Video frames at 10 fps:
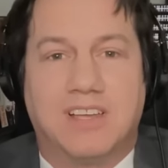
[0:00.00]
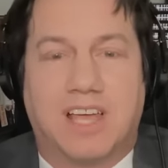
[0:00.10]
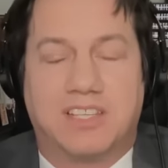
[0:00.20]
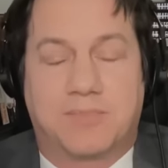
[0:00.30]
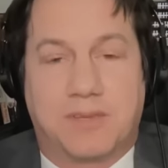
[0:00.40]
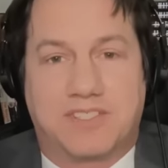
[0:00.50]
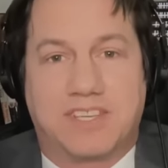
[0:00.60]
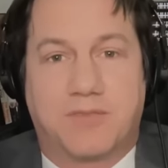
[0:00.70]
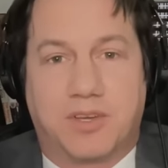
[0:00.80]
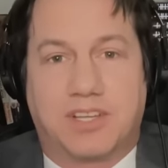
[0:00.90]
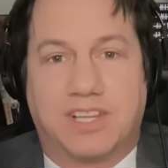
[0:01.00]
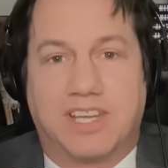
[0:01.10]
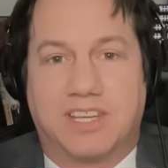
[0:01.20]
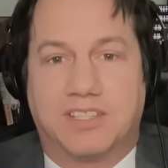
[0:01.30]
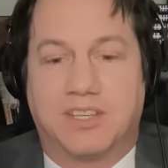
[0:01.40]
and
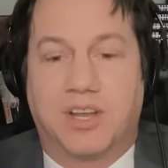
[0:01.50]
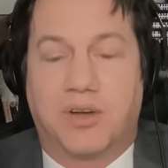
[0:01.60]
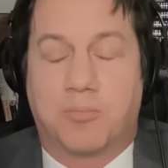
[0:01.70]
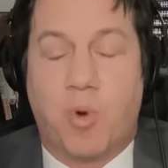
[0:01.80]
specifically, you know,